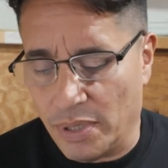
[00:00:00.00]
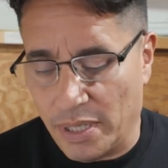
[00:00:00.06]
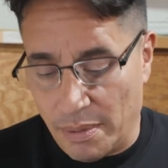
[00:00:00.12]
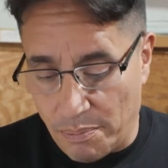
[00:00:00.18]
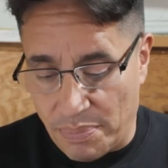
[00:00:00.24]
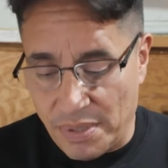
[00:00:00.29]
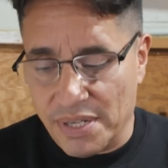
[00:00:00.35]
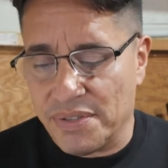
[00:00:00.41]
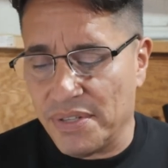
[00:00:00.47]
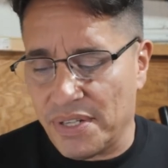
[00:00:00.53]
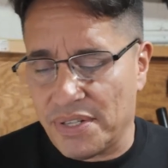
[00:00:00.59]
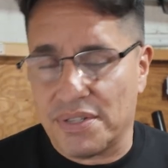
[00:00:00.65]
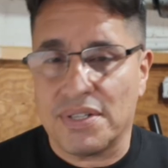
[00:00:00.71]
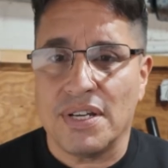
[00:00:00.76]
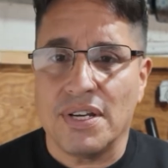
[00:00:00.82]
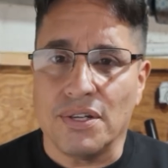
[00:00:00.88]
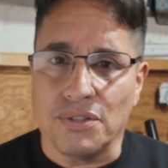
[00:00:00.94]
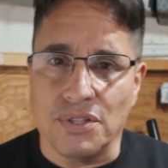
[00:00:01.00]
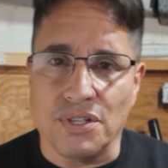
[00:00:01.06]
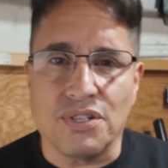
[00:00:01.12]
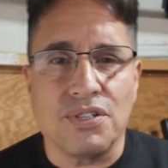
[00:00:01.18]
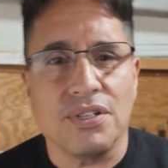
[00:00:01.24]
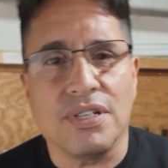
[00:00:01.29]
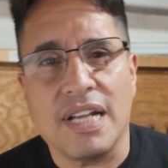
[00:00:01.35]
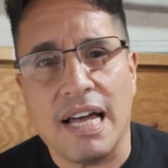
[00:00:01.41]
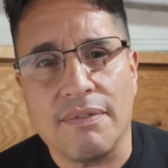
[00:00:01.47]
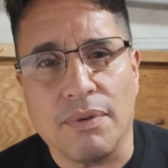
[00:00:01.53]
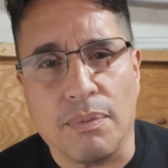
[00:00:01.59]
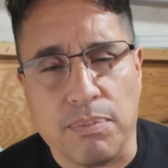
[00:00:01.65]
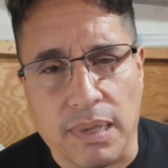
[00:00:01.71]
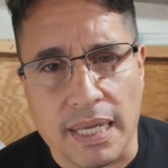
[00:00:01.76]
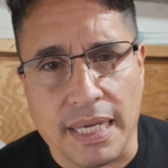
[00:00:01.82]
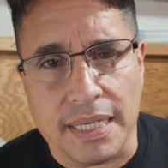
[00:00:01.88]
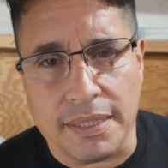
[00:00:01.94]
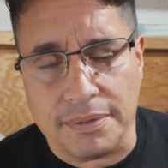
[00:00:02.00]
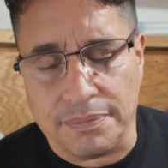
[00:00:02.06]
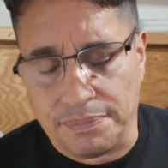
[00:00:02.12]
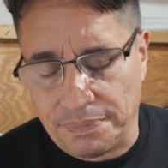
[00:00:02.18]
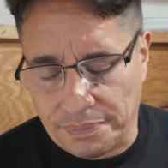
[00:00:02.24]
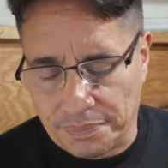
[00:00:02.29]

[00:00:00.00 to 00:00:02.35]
But in business, you should have a plan.